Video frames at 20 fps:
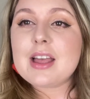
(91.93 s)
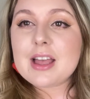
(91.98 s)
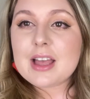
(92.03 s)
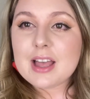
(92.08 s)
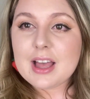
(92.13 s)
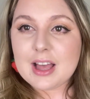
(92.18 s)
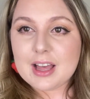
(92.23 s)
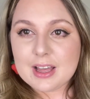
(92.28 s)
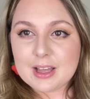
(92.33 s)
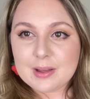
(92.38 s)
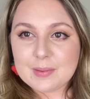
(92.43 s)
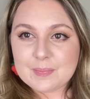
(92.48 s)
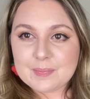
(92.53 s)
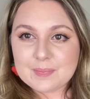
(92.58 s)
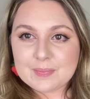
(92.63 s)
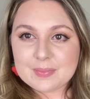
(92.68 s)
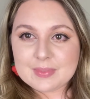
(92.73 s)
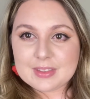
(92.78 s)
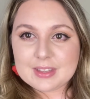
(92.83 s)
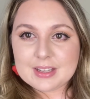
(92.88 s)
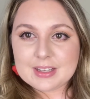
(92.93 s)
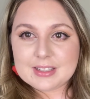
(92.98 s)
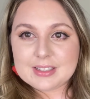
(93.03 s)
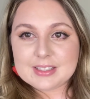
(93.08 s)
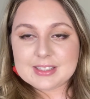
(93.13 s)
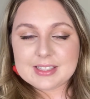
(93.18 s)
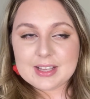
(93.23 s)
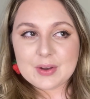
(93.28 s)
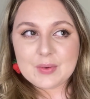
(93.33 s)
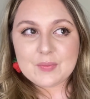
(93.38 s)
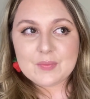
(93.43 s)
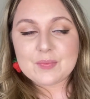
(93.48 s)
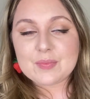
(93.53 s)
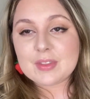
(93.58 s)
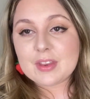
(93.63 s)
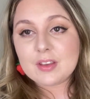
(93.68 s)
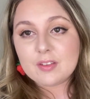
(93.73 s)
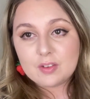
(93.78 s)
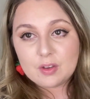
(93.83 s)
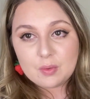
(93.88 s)
So
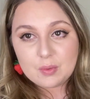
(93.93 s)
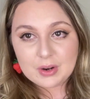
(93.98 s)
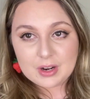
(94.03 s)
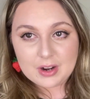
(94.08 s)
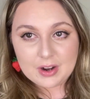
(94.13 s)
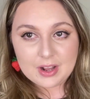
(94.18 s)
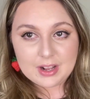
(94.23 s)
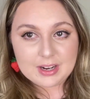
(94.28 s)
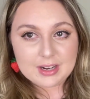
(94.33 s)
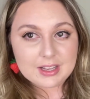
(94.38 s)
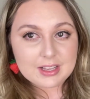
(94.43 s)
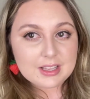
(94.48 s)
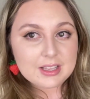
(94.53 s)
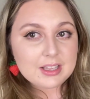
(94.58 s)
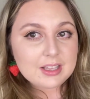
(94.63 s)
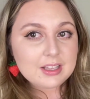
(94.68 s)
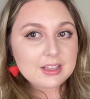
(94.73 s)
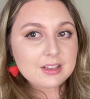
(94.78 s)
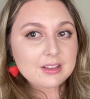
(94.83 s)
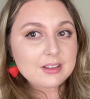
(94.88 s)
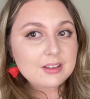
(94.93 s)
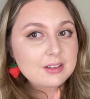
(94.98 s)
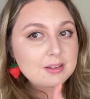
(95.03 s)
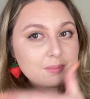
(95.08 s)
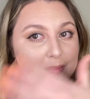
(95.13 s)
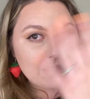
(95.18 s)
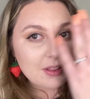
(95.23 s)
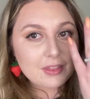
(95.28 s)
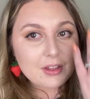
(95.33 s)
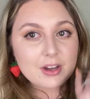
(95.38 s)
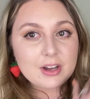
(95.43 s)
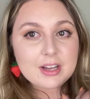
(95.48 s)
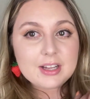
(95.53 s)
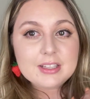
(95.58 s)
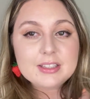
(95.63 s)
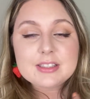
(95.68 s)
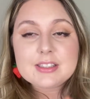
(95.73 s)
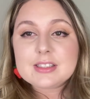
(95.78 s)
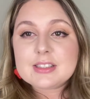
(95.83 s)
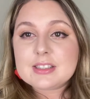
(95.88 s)
if you want to know my
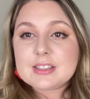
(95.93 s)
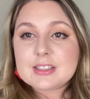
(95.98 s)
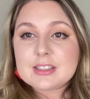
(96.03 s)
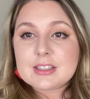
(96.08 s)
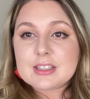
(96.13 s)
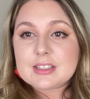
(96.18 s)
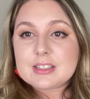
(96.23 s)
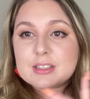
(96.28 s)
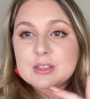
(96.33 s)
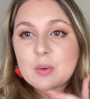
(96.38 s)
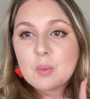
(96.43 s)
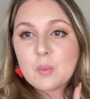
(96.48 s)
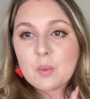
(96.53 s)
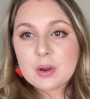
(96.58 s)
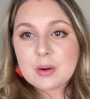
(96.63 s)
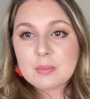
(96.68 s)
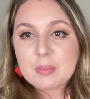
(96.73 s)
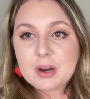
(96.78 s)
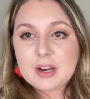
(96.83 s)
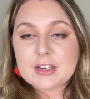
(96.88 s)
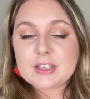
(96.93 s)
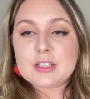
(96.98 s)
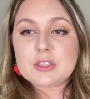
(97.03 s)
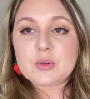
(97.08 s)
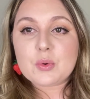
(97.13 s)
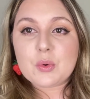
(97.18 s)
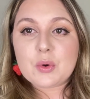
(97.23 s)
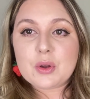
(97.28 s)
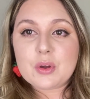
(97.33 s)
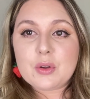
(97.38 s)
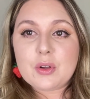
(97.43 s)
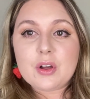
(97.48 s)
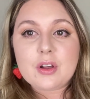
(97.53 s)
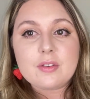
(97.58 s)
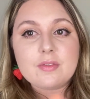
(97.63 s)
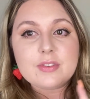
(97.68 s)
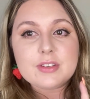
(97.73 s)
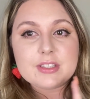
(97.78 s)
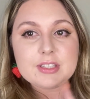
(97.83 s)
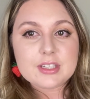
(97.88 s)
thoughts, this is a one brain tutorial on
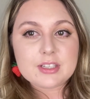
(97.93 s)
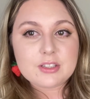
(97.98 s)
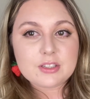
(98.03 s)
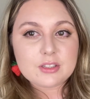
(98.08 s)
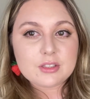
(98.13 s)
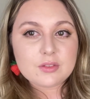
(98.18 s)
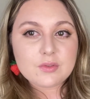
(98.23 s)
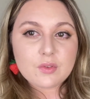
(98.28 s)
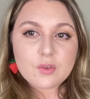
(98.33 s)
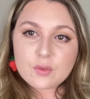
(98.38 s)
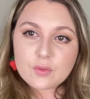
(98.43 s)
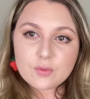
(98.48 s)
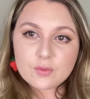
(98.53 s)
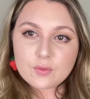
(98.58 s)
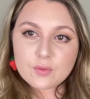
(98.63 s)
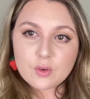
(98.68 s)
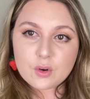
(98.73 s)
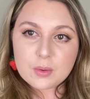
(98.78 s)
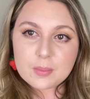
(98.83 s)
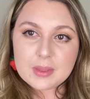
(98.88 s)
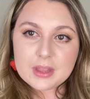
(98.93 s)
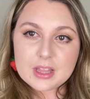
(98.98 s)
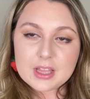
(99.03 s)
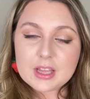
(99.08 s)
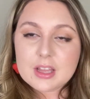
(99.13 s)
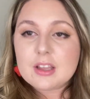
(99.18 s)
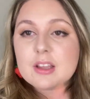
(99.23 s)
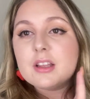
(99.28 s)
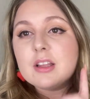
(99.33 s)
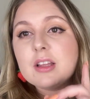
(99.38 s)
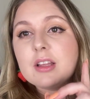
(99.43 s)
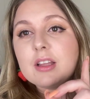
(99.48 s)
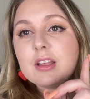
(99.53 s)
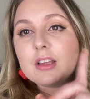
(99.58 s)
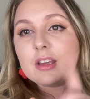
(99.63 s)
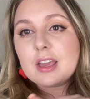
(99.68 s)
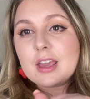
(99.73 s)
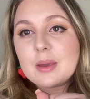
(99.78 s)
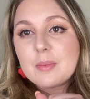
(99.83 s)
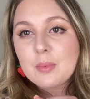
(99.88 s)
Physicians Formula.
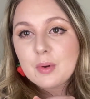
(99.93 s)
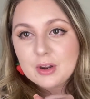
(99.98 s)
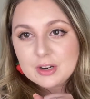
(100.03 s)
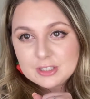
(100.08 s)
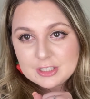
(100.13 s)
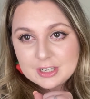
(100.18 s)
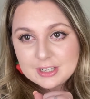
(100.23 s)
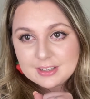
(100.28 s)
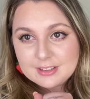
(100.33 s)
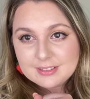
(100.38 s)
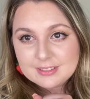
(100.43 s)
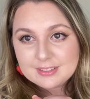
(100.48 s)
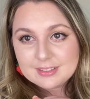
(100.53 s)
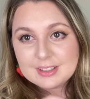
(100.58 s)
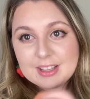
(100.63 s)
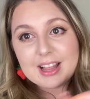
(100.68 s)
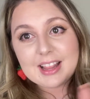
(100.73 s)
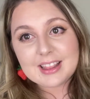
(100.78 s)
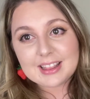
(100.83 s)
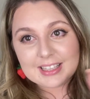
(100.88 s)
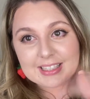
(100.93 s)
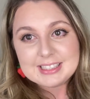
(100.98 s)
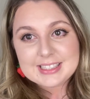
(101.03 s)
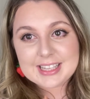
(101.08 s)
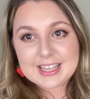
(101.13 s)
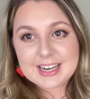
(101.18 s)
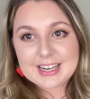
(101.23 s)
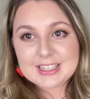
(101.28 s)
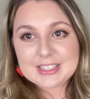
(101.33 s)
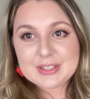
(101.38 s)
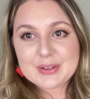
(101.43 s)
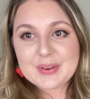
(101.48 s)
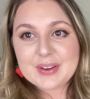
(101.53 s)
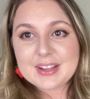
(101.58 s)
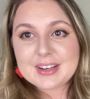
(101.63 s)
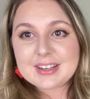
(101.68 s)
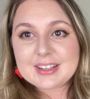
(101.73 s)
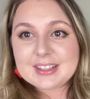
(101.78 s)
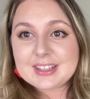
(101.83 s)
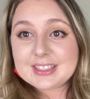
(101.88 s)
Keep watching. Let's get into
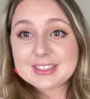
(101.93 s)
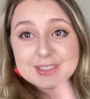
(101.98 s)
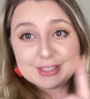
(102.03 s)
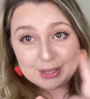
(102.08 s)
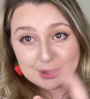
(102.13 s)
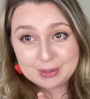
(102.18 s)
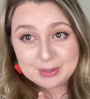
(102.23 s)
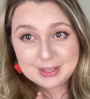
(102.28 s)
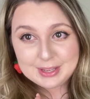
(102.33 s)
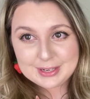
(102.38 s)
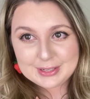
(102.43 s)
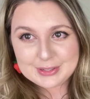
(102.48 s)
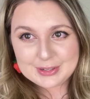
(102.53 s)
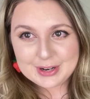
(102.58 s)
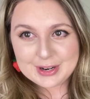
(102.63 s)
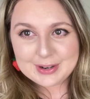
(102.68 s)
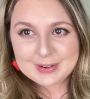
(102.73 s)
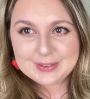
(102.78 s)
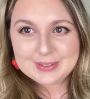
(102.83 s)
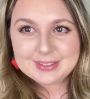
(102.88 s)
it. Let's cue the intro.